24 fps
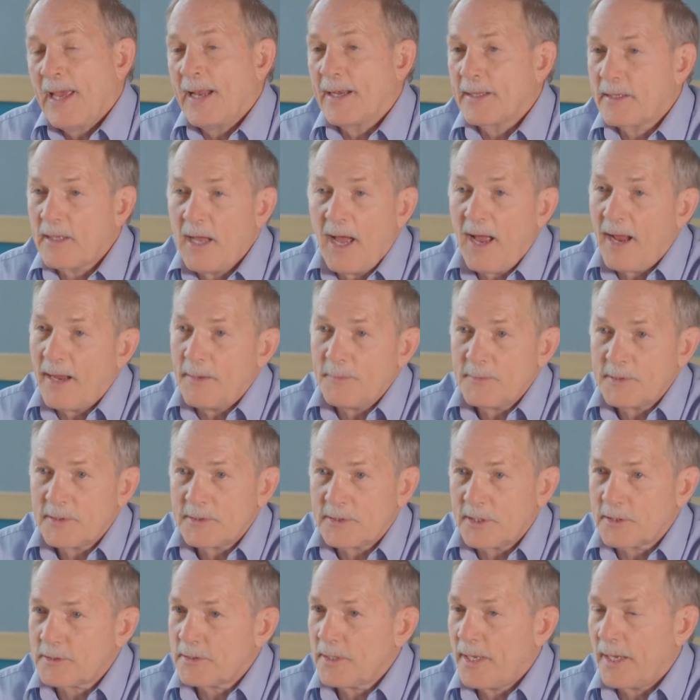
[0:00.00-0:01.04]
And at times,
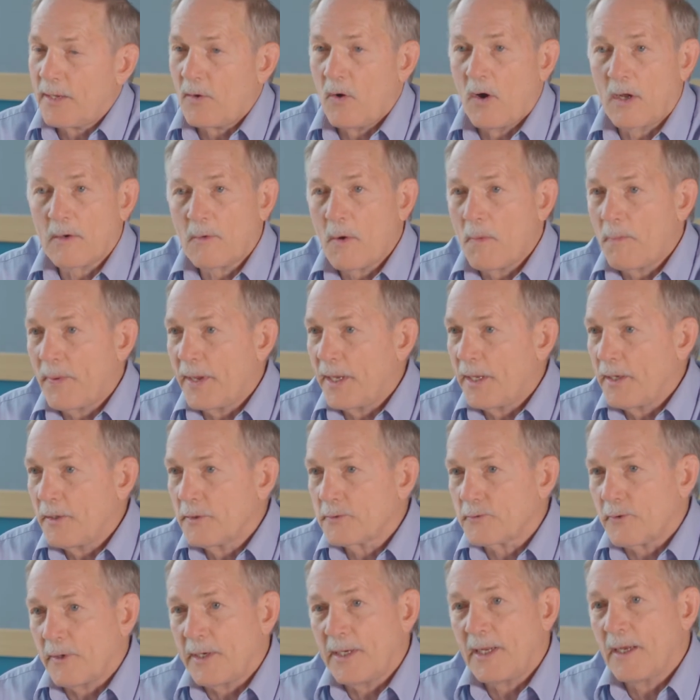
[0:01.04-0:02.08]
just like
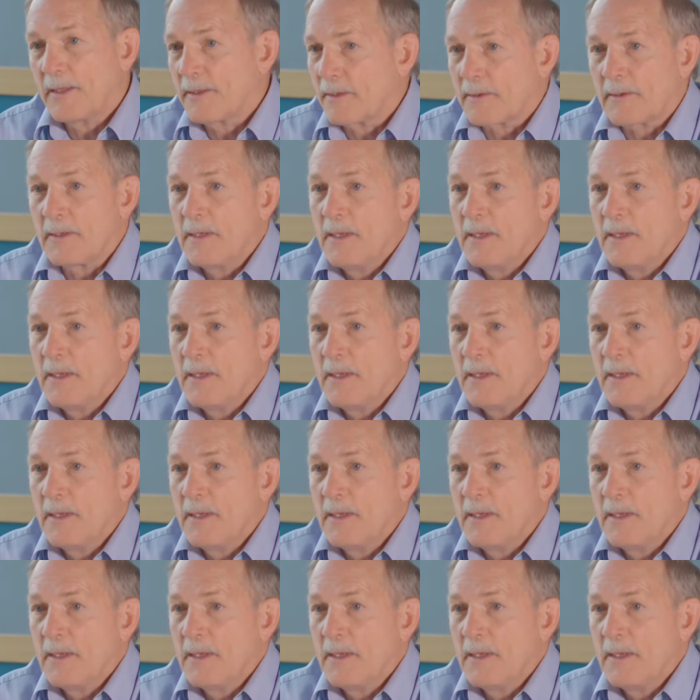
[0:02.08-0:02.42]
automobiles or any other